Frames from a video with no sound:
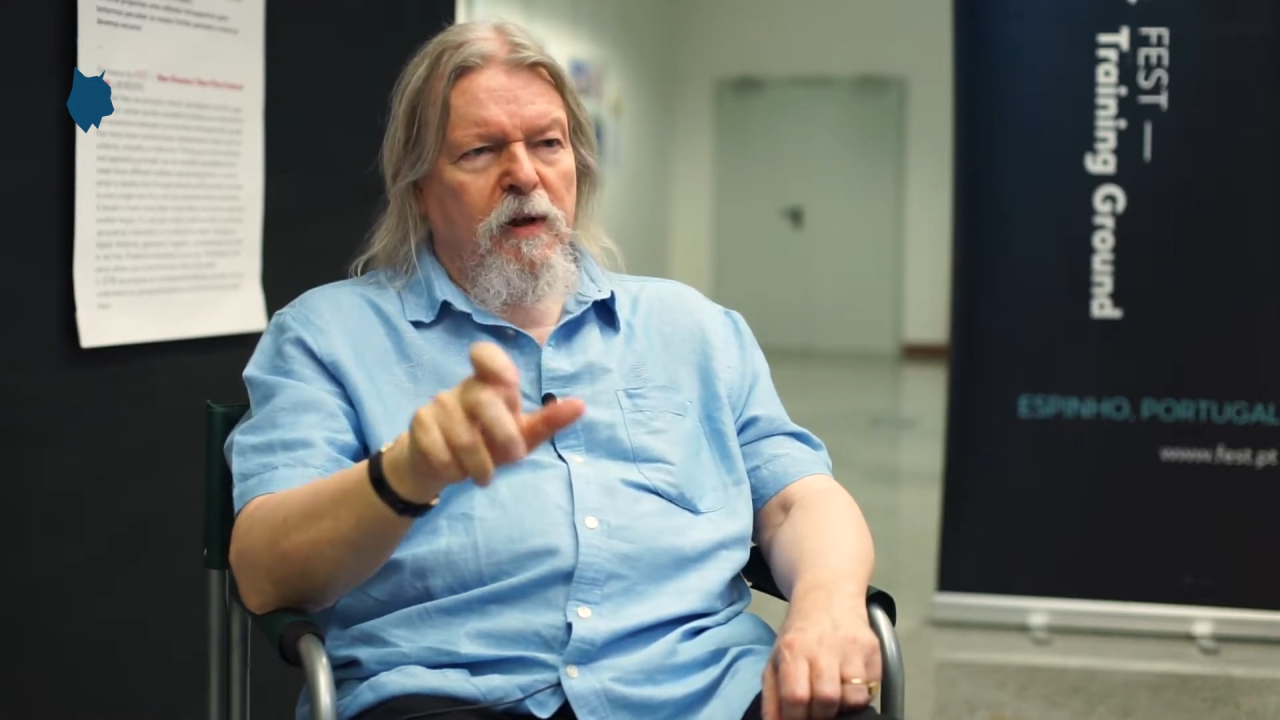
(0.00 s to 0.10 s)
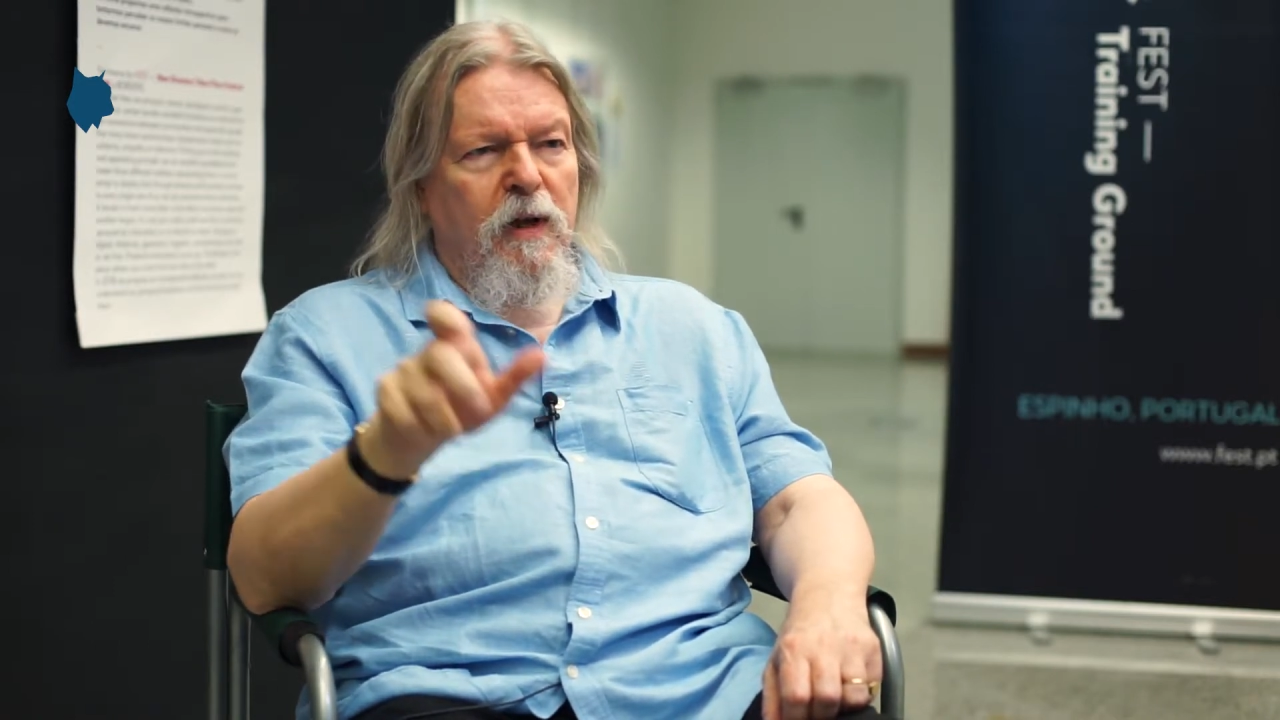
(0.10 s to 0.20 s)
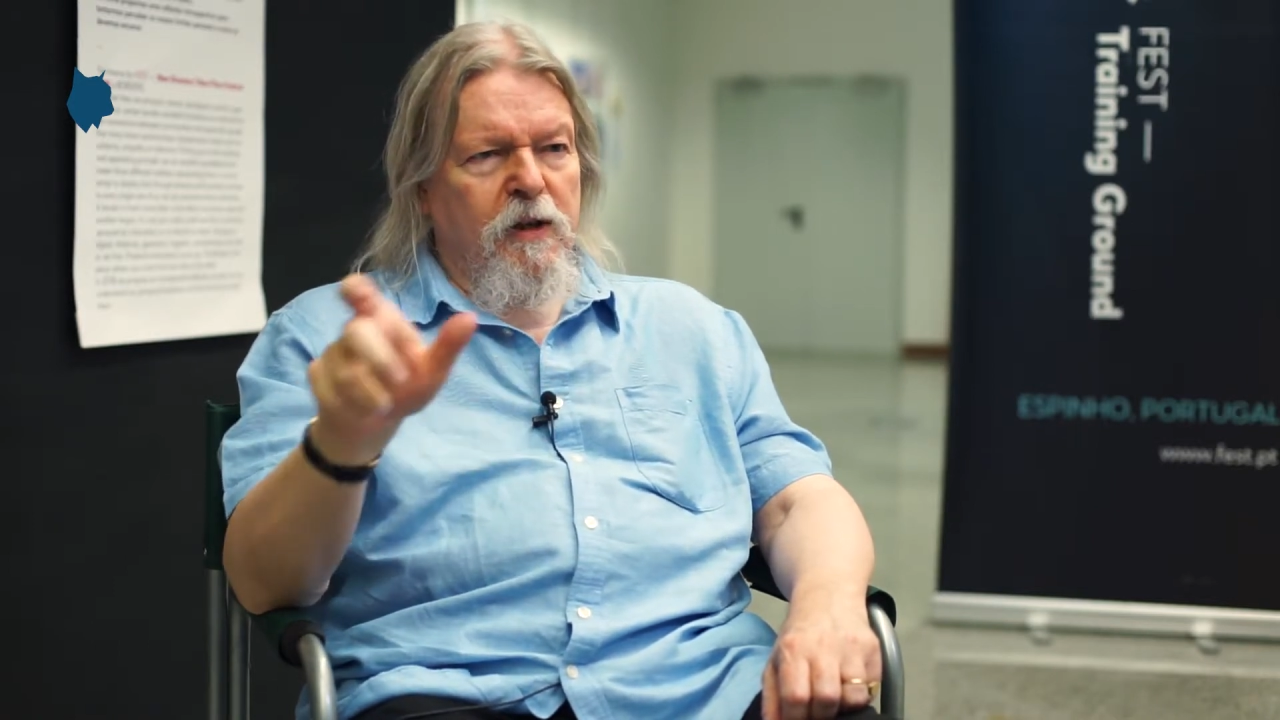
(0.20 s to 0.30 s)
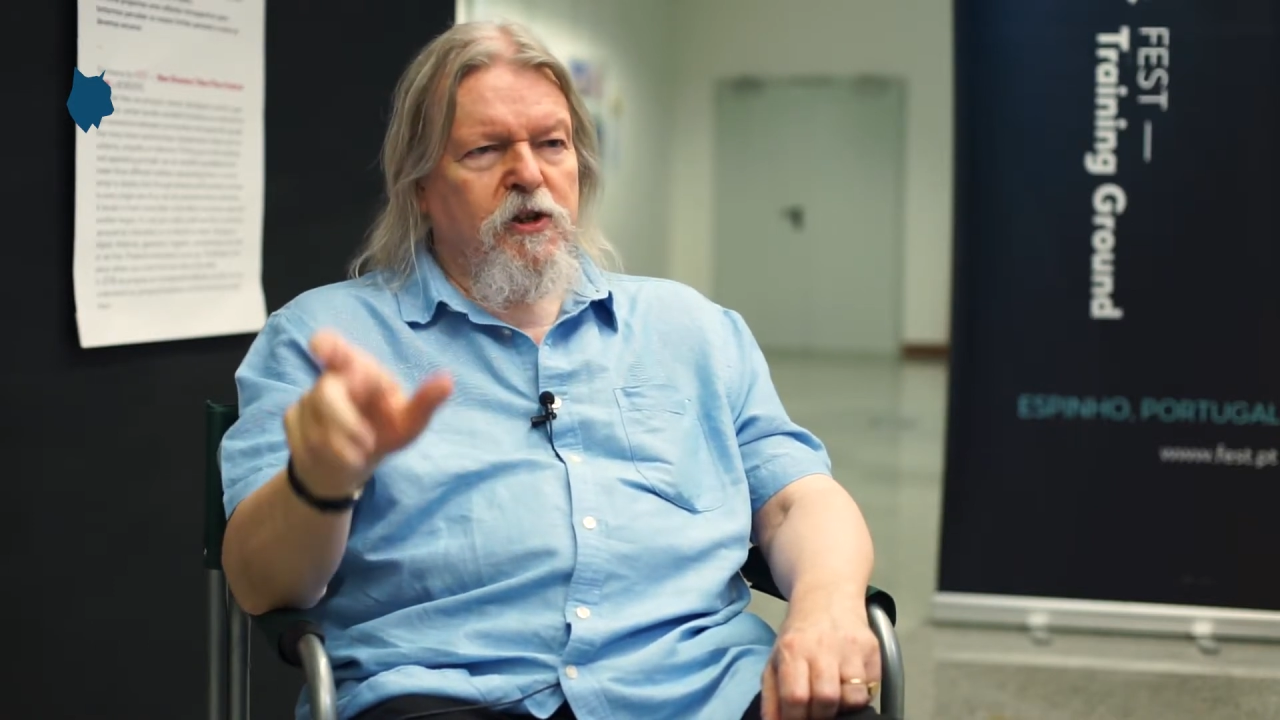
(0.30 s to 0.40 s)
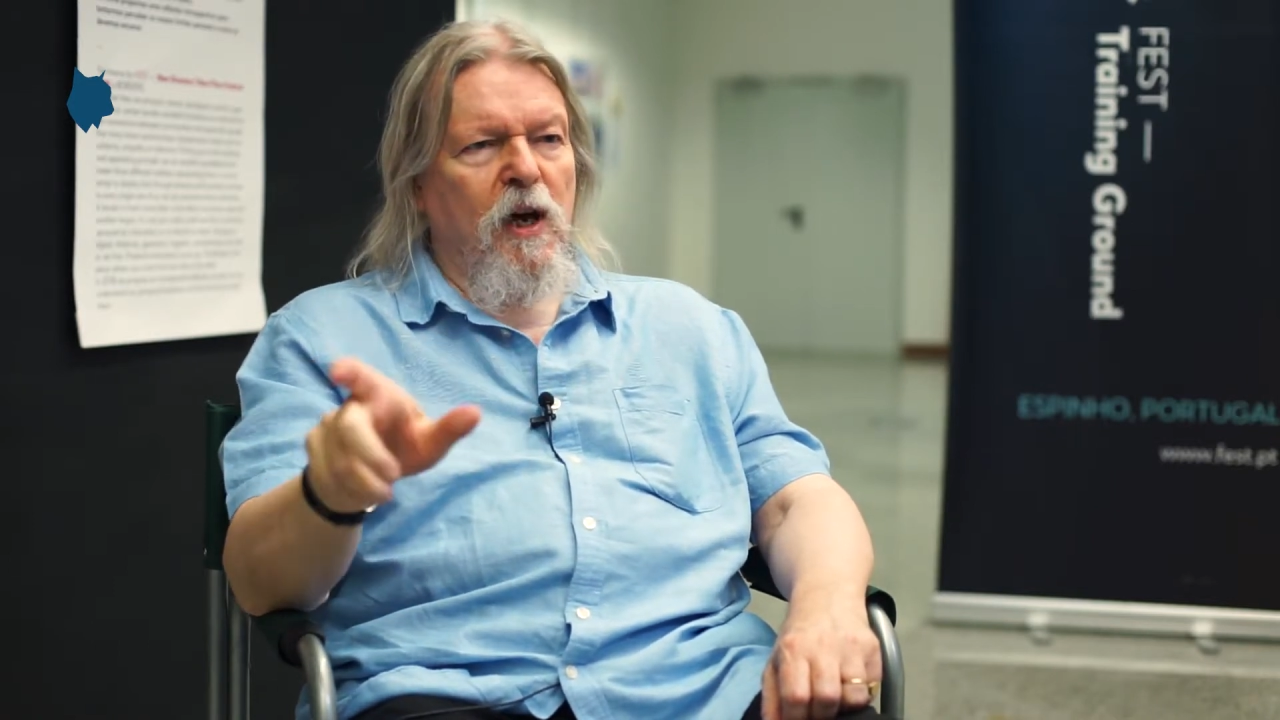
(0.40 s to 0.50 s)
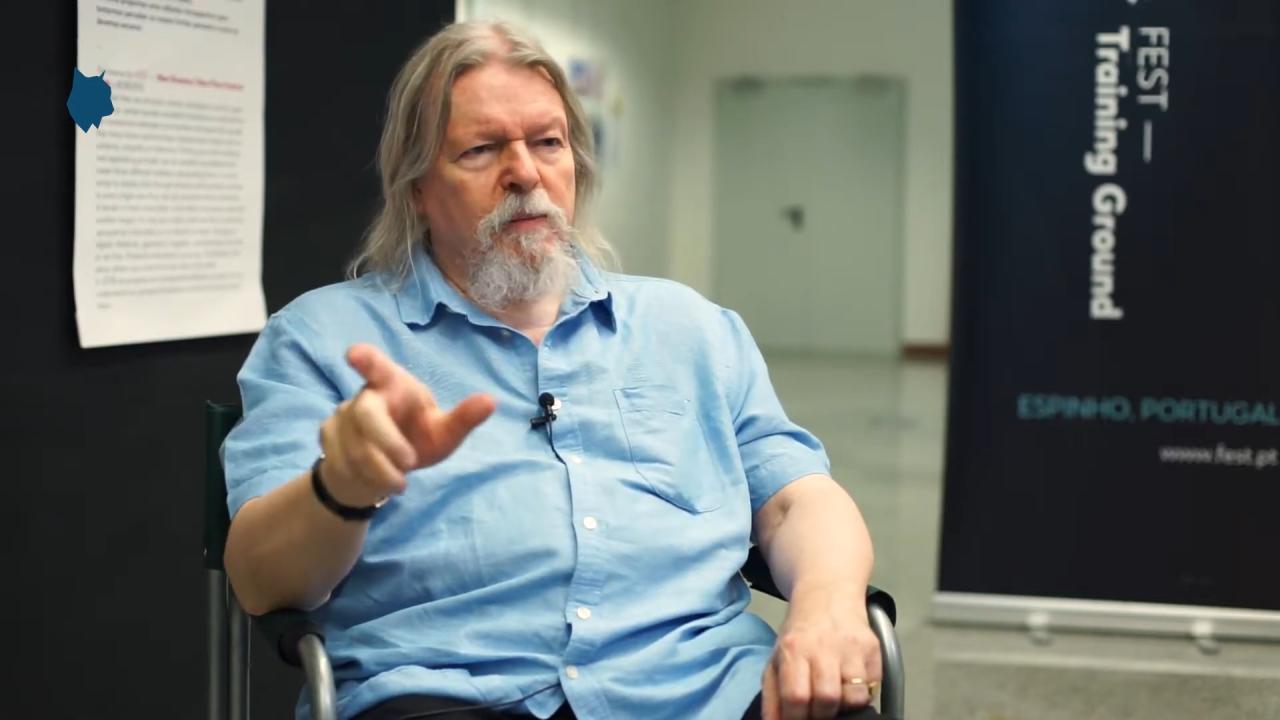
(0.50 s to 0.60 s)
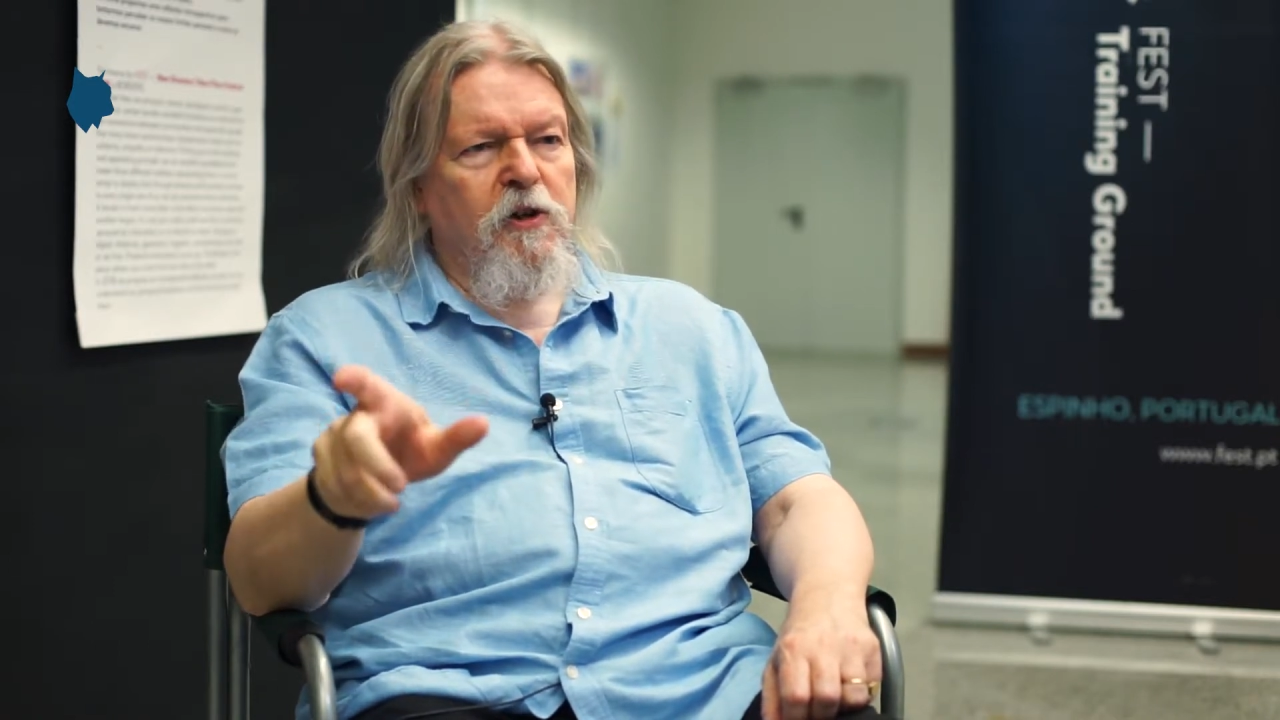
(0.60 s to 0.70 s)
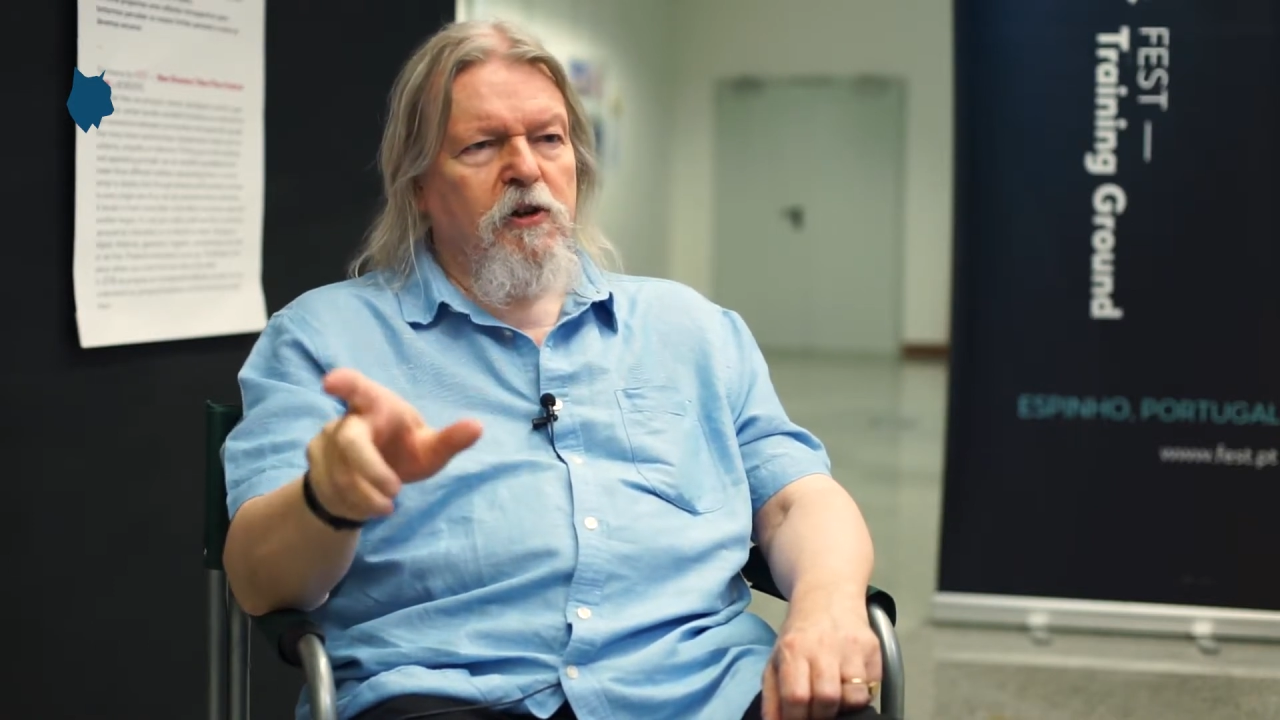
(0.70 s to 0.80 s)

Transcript: and the time the